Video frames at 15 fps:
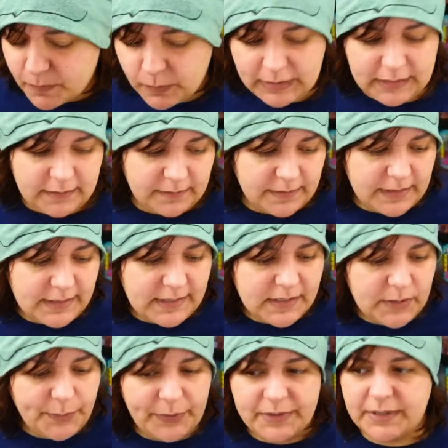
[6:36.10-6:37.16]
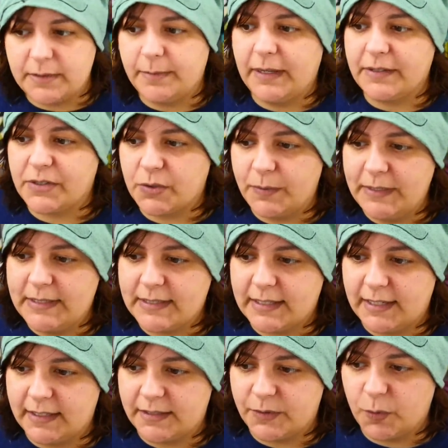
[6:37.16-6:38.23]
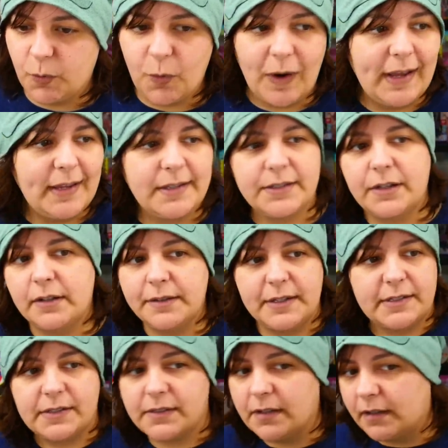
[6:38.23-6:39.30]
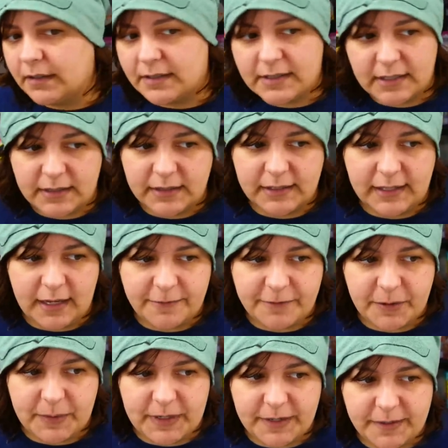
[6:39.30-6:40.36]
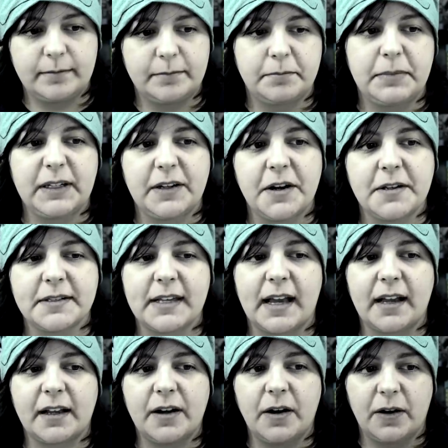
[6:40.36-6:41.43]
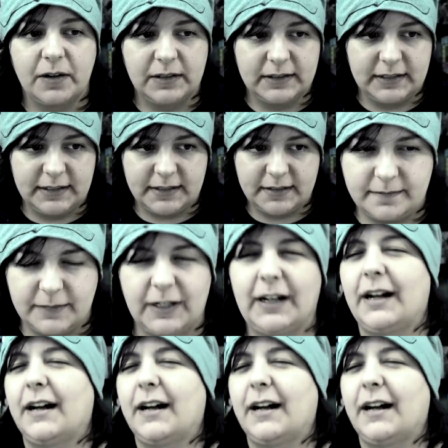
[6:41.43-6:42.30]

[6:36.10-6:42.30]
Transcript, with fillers: Wait, this is supposed to be a sweets kit. Why is all this salt suddenly everywhere? Because I called it.